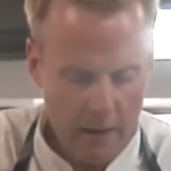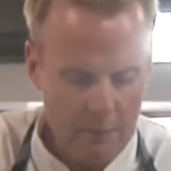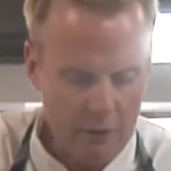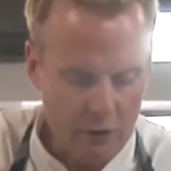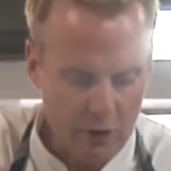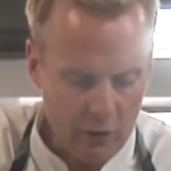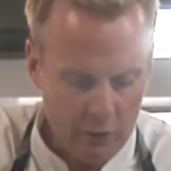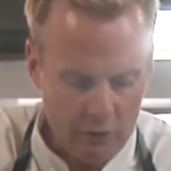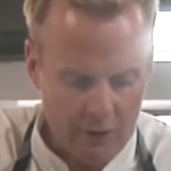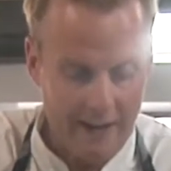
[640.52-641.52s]
Lemons are
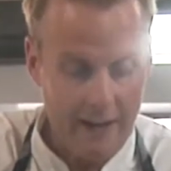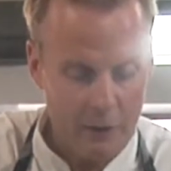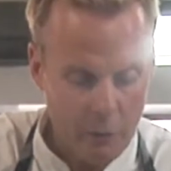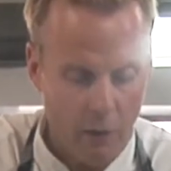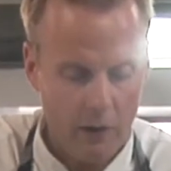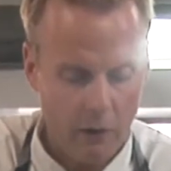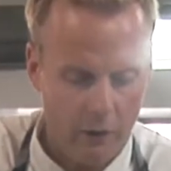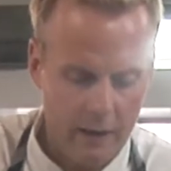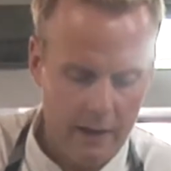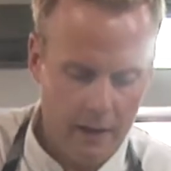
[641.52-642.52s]
used again quite a
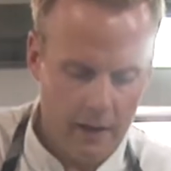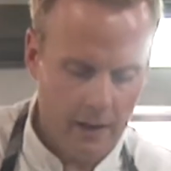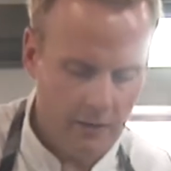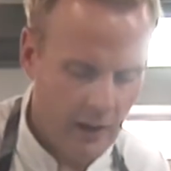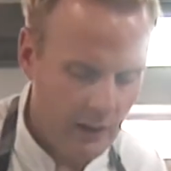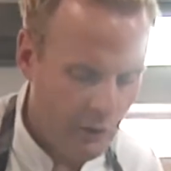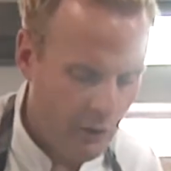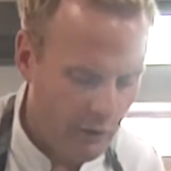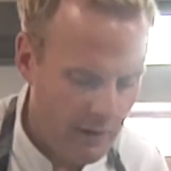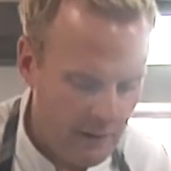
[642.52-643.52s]
lot in Italian
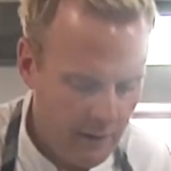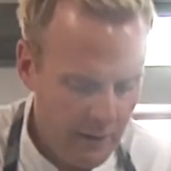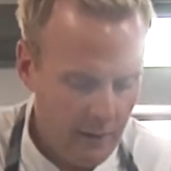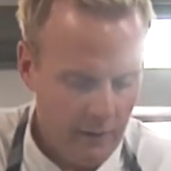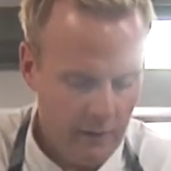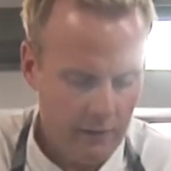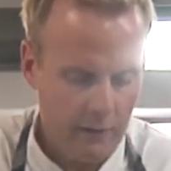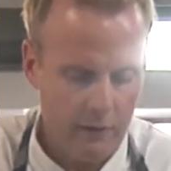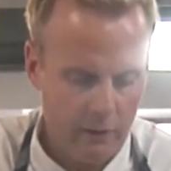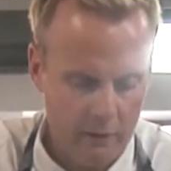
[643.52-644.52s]
cookery.
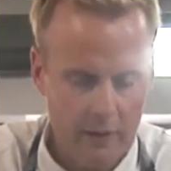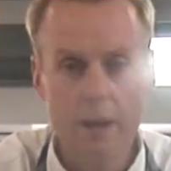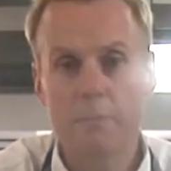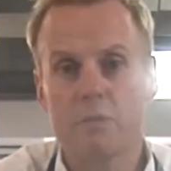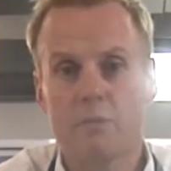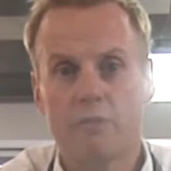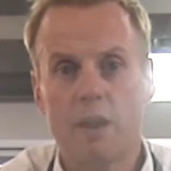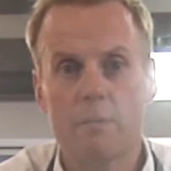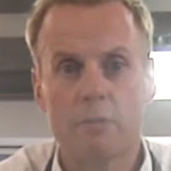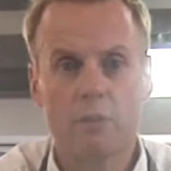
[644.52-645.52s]
Lemons are
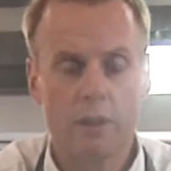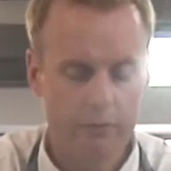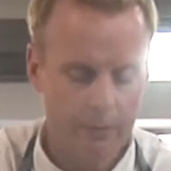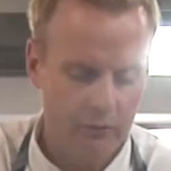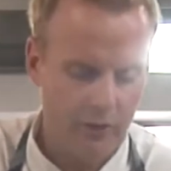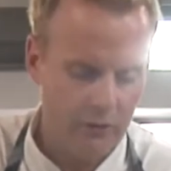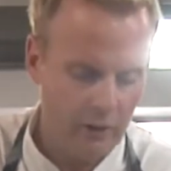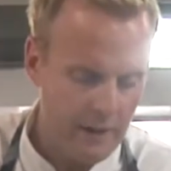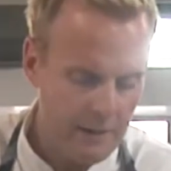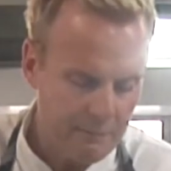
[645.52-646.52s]
famously from
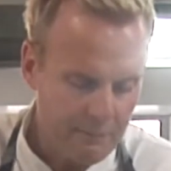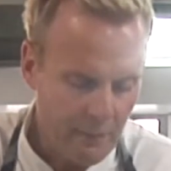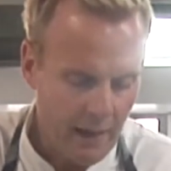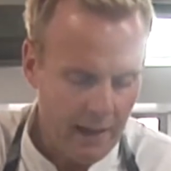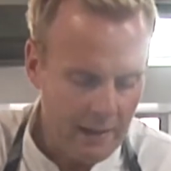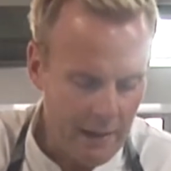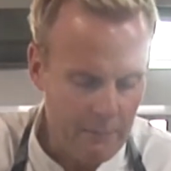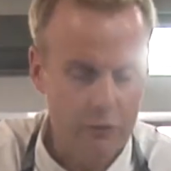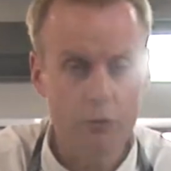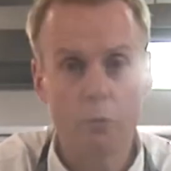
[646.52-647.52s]
Sicily, and
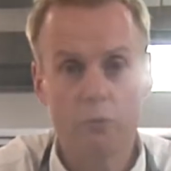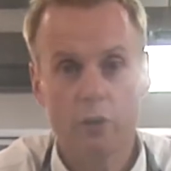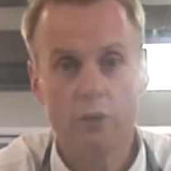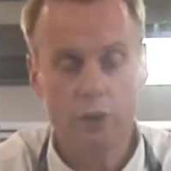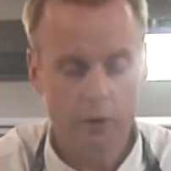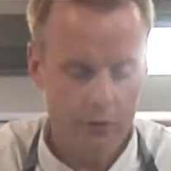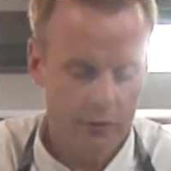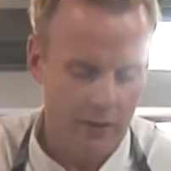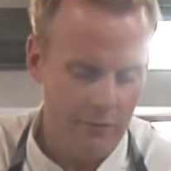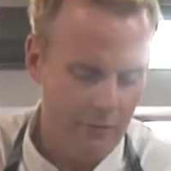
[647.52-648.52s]
lemons are also
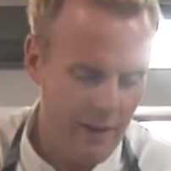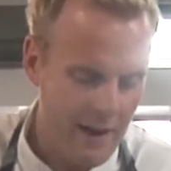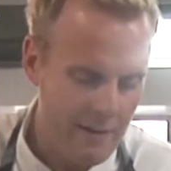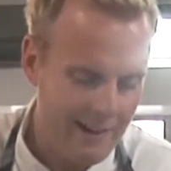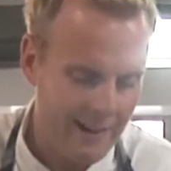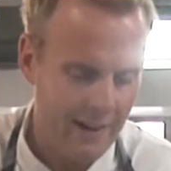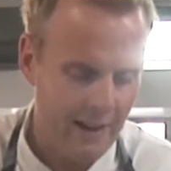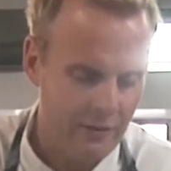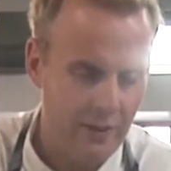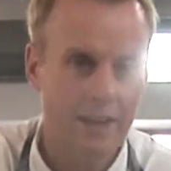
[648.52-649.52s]
used in a very
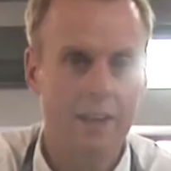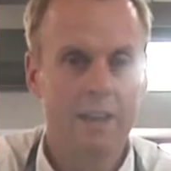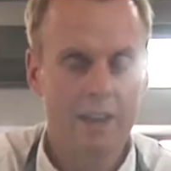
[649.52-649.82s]
classic